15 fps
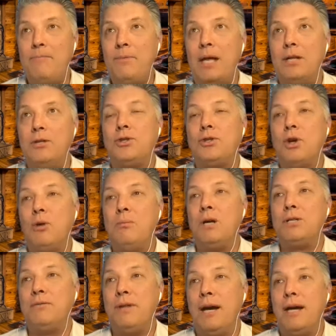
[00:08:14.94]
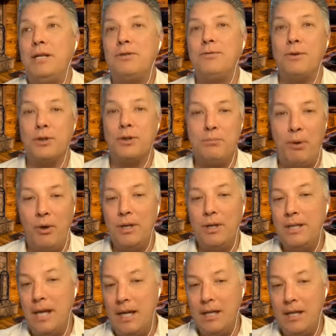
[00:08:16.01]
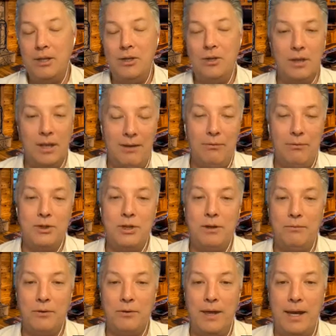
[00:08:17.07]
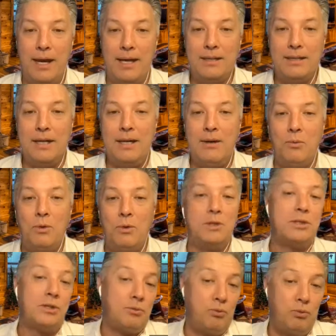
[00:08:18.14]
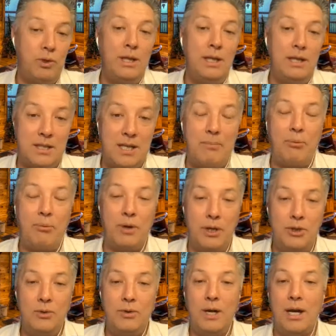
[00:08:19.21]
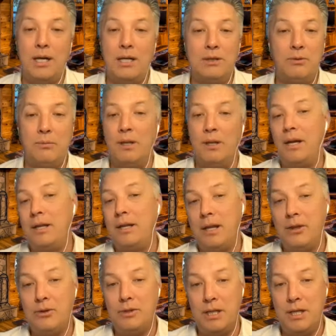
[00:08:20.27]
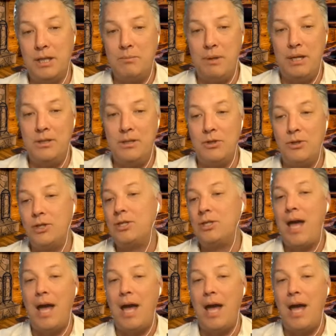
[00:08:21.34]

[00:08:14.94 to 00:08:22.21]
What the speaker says: And so much of that is first party data that you're leveraging for that, which really separates you guys from a lot of the other DSPs that are just